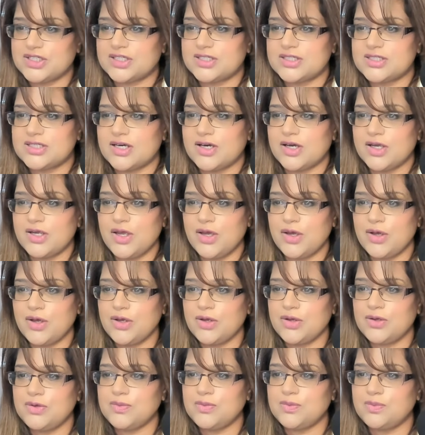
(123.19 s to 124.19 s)
I hope
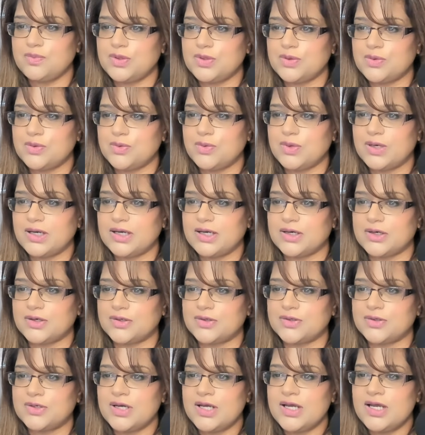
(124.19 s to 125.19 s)
you're well.
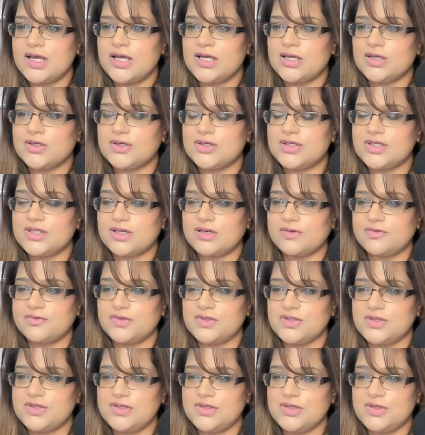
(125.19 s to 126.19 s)
Good
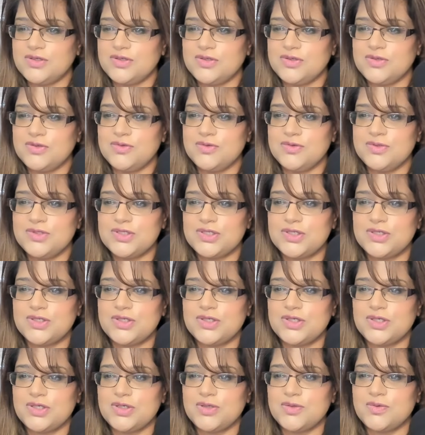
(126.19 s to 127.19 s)
afternoon to you
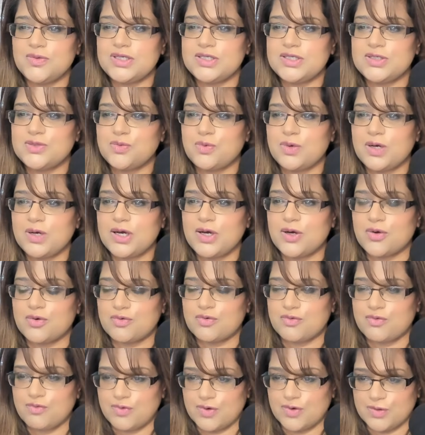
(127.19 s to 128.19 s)
as well,
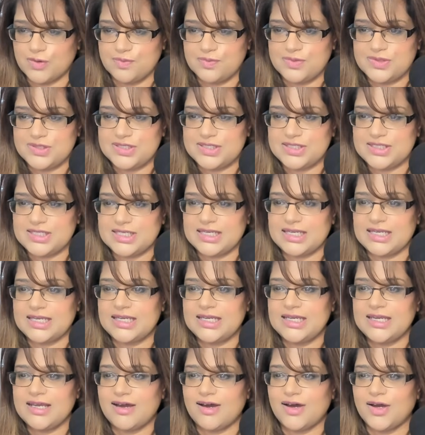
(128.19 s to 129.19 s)
Rob C.
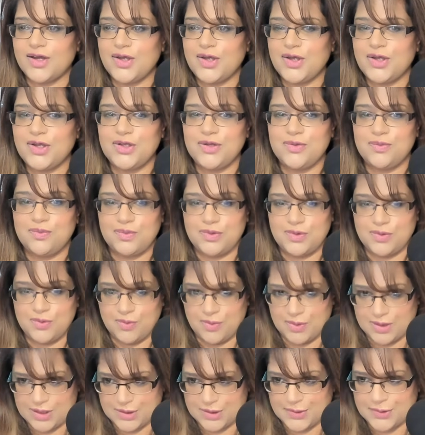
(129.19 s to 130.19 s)
I hope you're
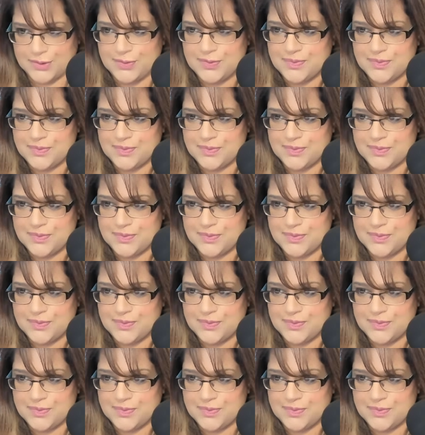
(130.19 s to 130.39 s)
well.